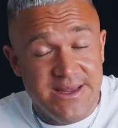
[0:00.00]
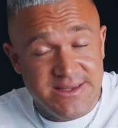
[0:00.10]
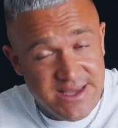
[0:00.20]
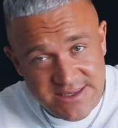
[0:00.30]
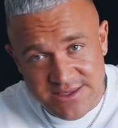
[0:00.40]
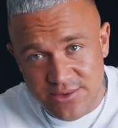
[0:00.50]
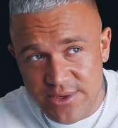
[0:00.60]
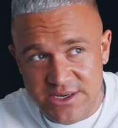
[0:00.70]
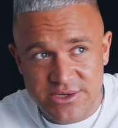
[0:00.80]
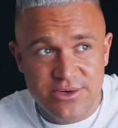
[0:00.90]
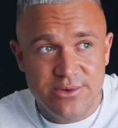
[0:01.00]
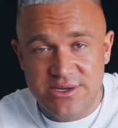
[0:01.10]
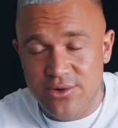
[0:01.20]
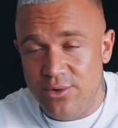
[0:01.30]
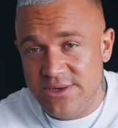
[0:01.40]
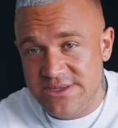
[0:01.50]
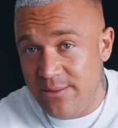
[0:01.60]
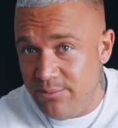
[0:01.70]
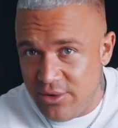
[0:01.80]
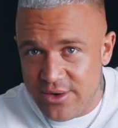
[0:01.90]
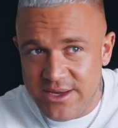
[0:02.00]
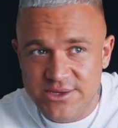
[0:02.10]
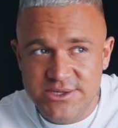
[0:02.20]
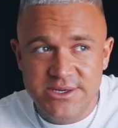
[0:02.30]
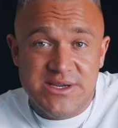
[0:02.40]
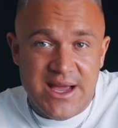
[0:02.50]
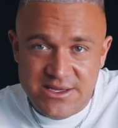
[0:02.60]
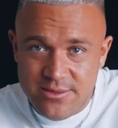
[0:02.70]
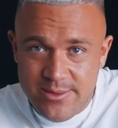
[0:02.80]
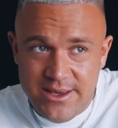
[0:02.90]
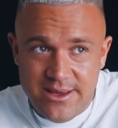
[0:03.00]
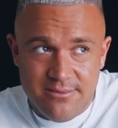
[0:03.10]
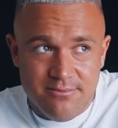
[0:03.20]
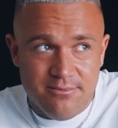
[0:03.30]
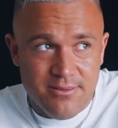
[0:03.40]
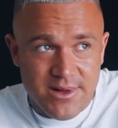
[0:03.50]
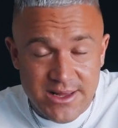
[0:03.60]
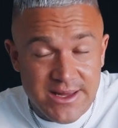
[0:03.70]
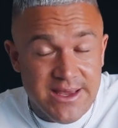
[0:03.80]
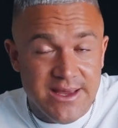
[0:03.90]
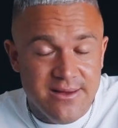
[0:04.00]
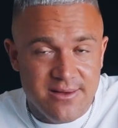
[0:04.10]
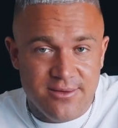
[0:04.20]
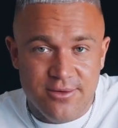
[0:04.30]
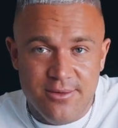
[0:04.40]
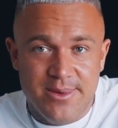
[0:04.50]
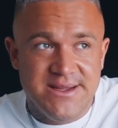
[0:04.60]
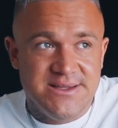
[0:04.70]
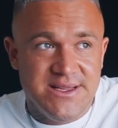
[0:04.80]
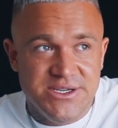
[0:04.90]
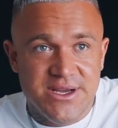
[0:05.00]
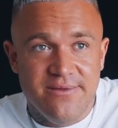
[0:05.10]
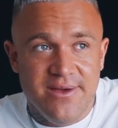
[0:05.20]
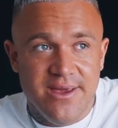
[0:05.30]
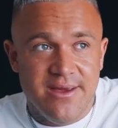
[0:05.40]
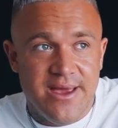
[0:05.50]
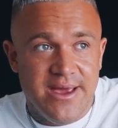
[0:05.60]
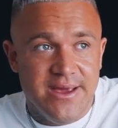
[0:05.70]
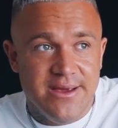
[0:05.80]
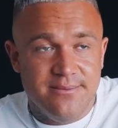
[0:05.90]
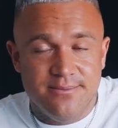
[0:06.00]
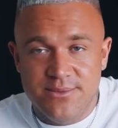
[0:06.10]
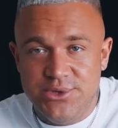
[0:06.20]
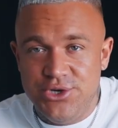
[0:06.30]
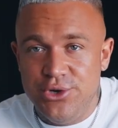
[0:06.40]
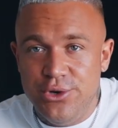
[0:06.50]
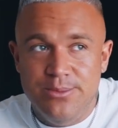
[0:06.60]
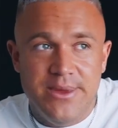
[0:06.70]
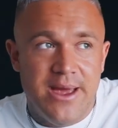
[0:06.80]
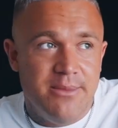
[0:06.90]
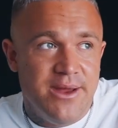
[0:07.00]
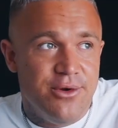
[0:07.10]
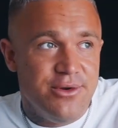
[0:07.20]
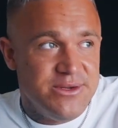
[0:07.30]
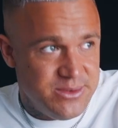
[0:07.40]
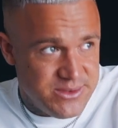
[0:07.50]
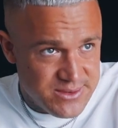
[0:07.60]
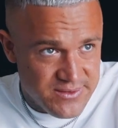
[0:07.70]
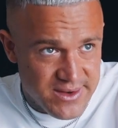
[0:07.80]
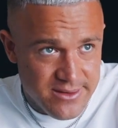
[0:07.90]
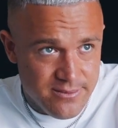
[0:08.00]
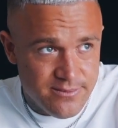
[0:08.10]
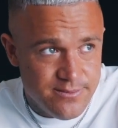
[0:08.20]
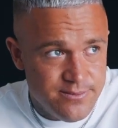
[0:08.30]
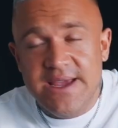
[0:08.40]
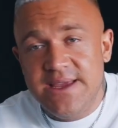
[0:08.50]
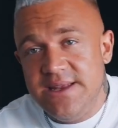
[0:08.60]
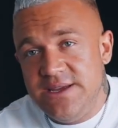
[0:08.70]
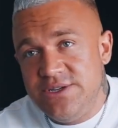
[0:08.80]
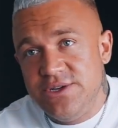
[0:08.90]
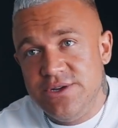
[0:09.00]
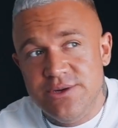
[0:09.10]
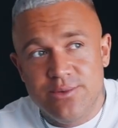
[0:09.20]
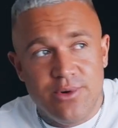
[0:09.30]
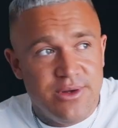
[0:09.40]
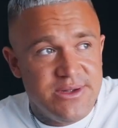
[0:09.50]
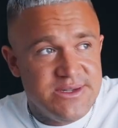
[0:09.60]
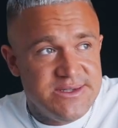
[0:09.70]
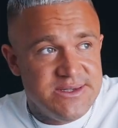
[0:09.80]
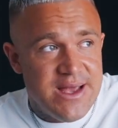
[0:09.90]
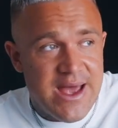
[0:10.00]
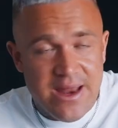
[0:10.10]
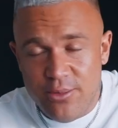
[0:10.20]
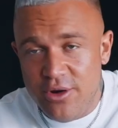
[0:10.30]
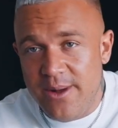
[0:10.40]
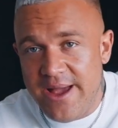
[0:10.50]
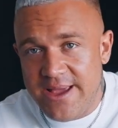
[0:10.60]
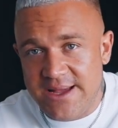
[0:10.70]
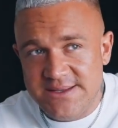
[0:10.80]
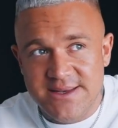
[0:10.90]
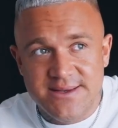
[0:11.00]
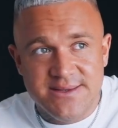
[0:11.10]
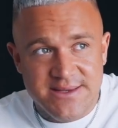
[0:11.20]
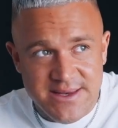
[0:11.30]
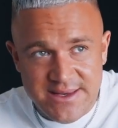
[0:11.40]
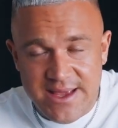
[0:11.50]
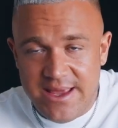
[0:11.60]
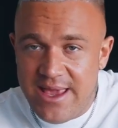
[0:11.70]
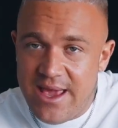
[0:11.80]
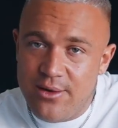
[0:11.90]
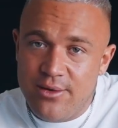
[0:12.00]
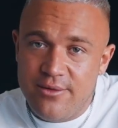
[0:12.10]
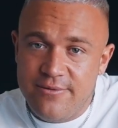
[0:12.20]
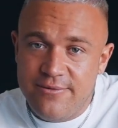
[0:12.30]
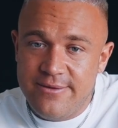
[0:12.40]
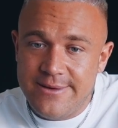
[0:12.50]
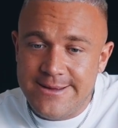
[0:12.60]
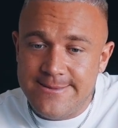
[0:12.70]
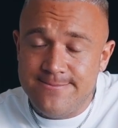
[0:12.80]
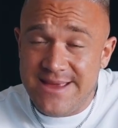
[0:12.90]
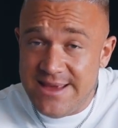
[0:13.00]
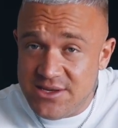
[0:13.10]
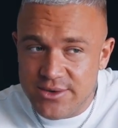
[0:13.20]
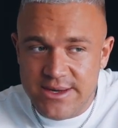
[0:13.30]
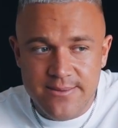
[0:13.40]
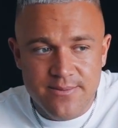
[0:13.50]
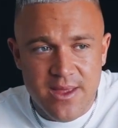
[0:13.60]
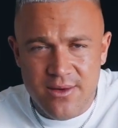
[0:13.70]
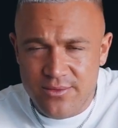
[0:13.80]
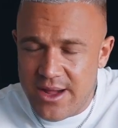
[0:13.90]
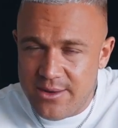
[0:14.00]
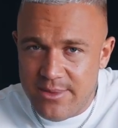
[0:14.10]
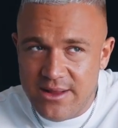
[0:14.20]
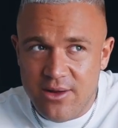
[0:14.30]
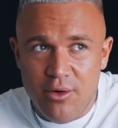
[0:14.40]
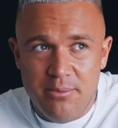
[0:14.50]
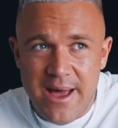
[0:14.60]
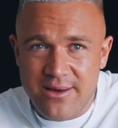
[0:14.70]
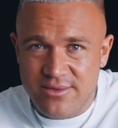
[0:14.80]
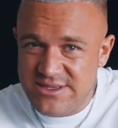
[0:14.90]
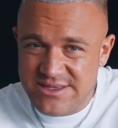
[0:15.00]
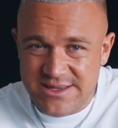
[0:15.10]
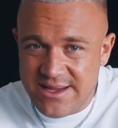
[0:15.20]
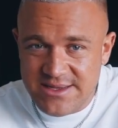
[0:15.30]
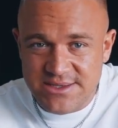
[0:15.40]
intestinal issue which caused a blockage, which had to be cleared through basically shoving a tube down my nose, which was fun. The second issue was I had a motorbike accident, didn't take care of the injury. Right on my lower back was just like a